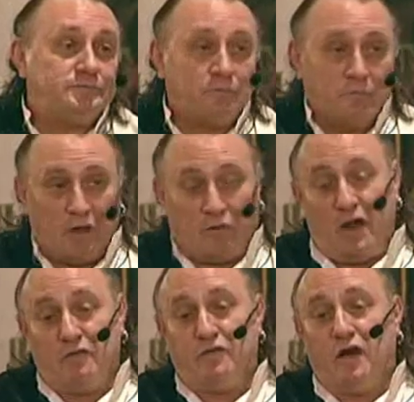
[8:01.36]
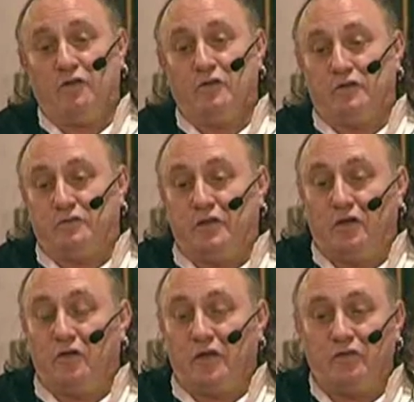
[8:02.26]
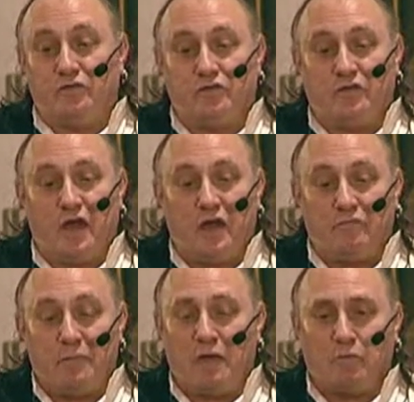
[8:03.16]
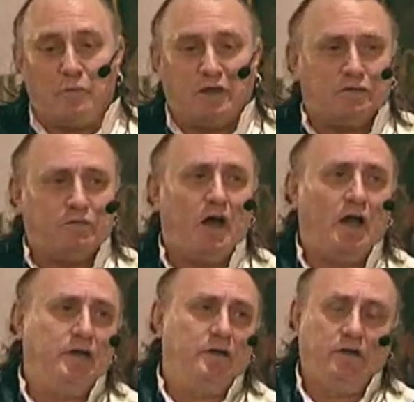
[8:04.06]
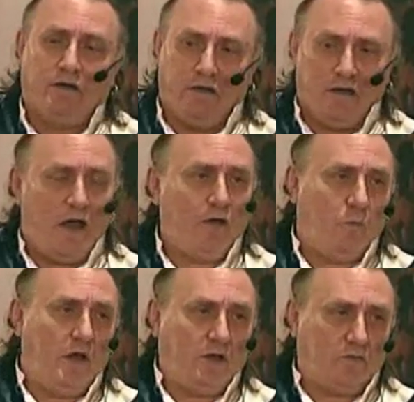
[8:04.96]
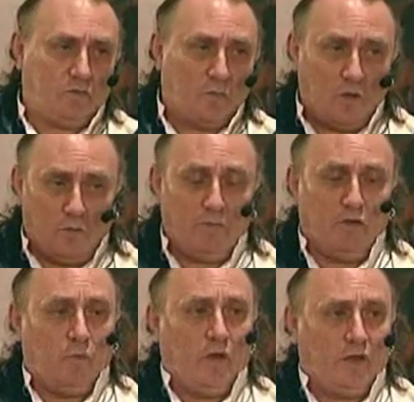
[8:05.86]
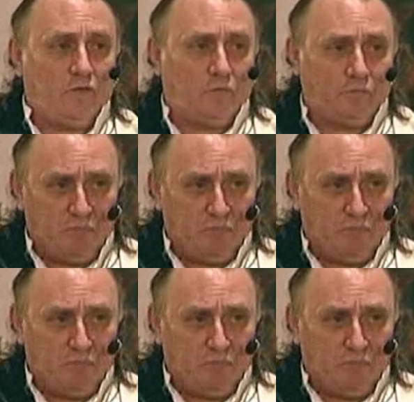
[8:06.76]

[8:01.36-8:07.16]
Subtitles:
My grandfather, they used to say, if man were meant to fly, he'd have had wings. Well, we built wings.